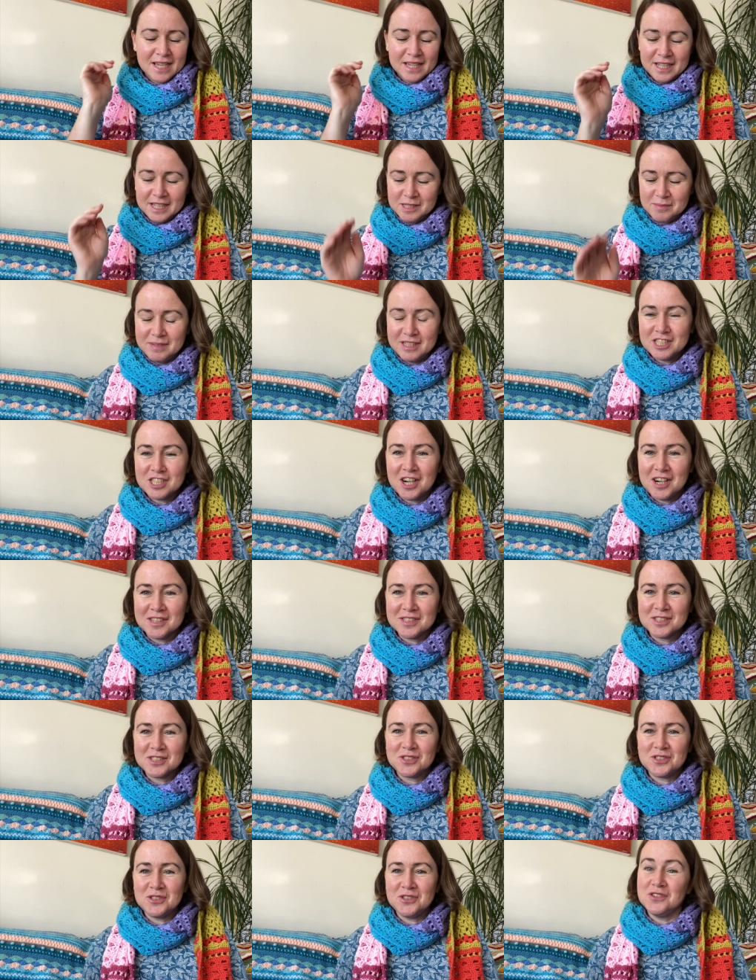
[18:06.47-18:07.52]
Gives me a
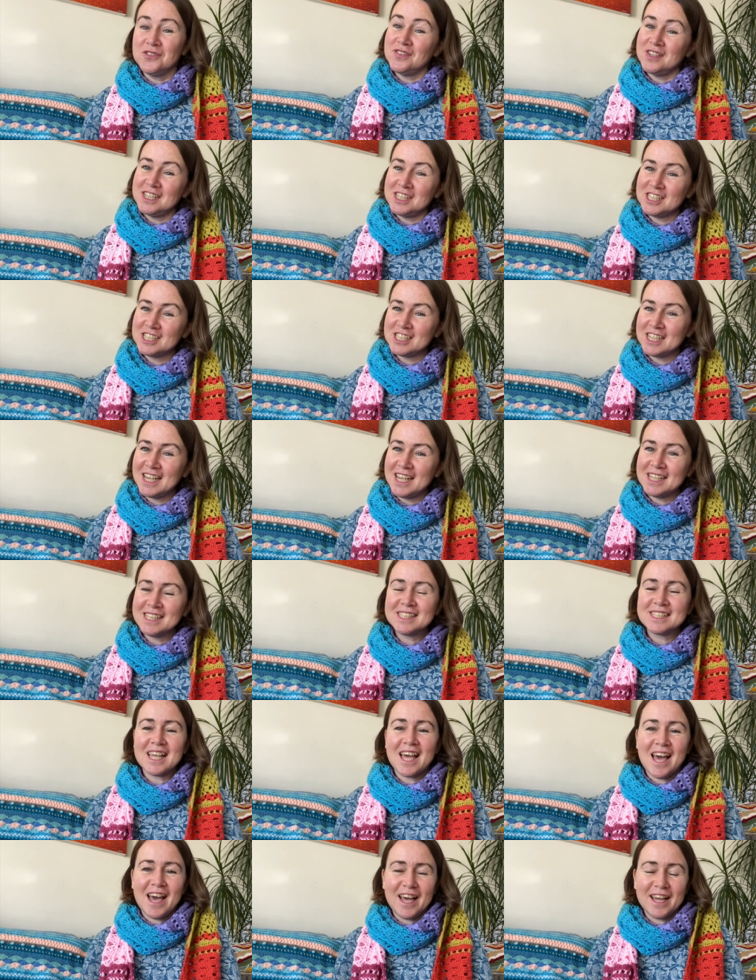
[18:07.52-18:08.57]
chance to finish it
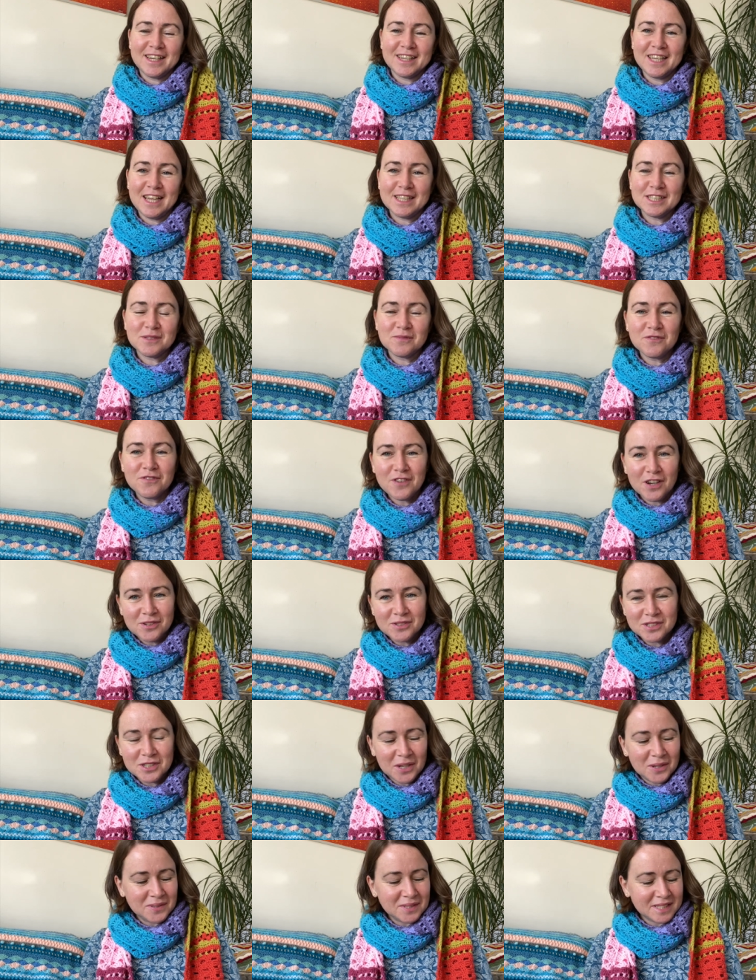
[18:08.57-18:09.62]
and get some
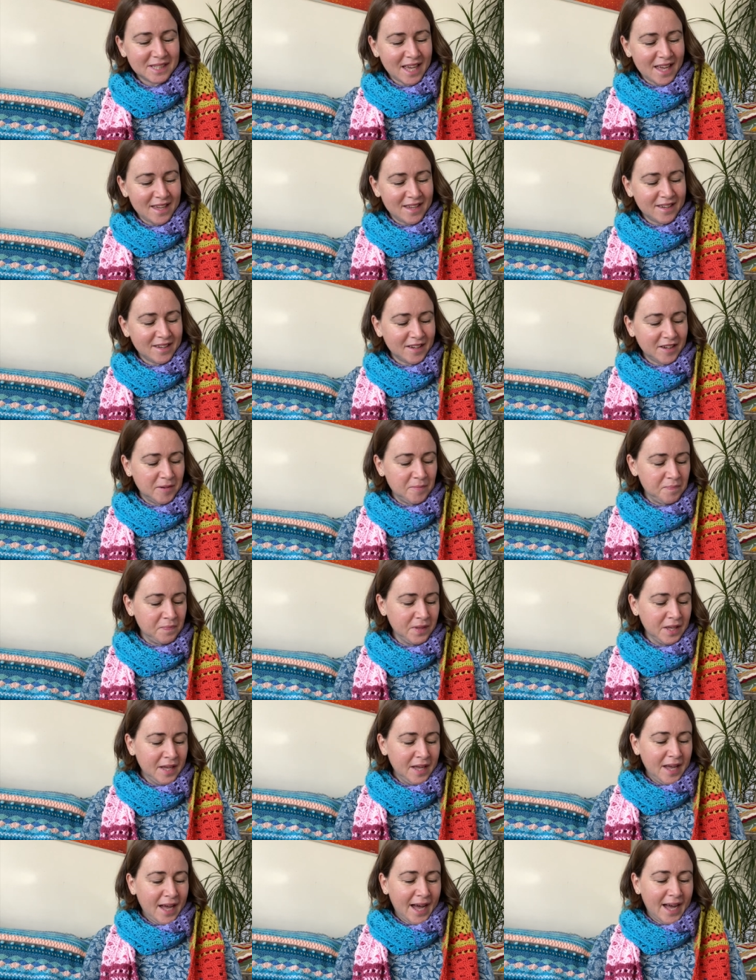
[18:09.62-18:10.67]
photos taken
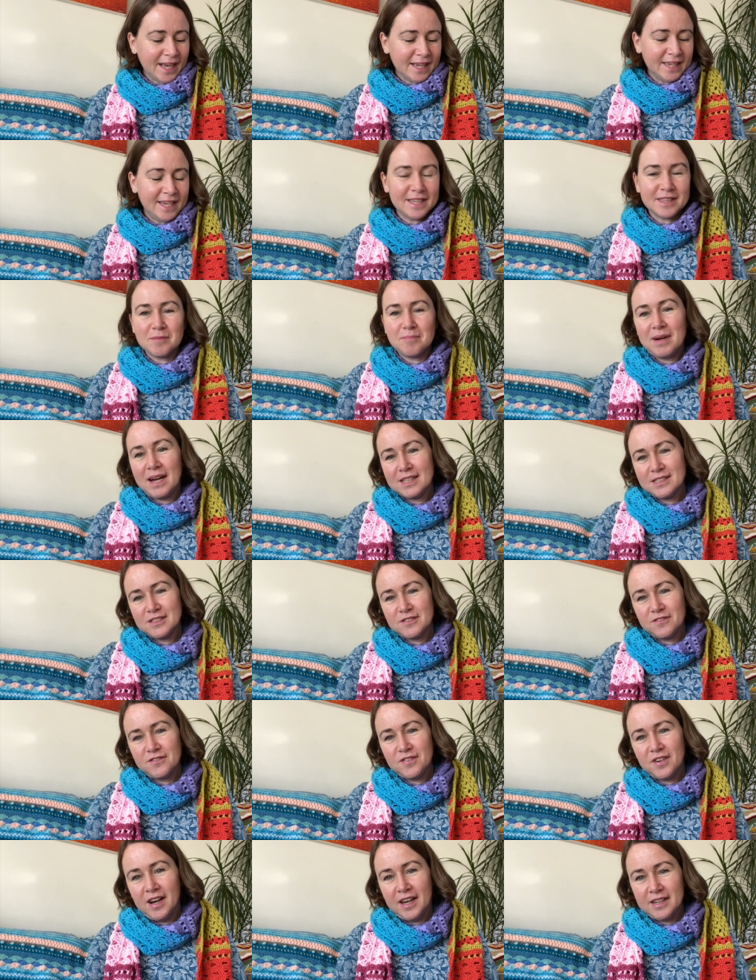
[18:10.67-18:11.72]
and get the pattern
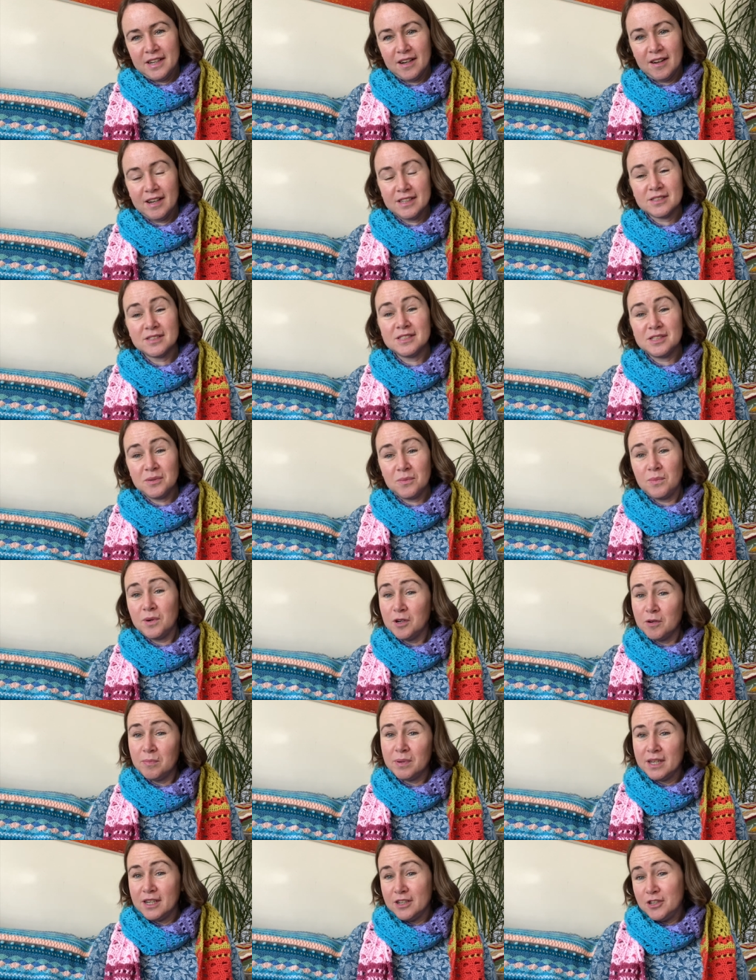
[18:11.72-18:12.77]
finalised, because it will
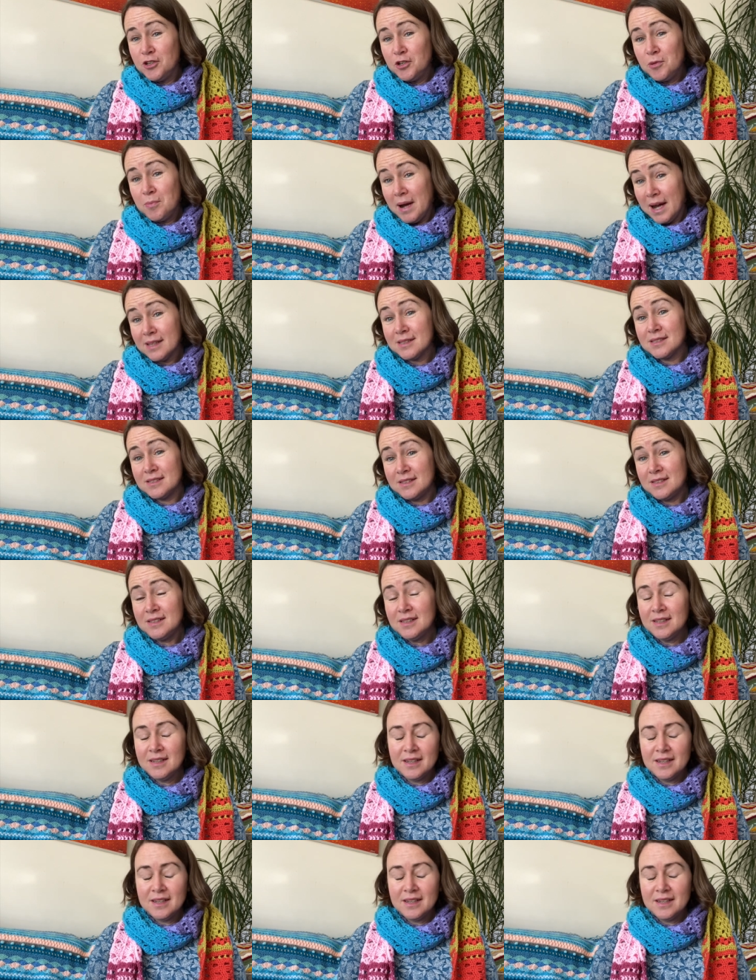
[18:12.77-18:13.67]
be a new pattern,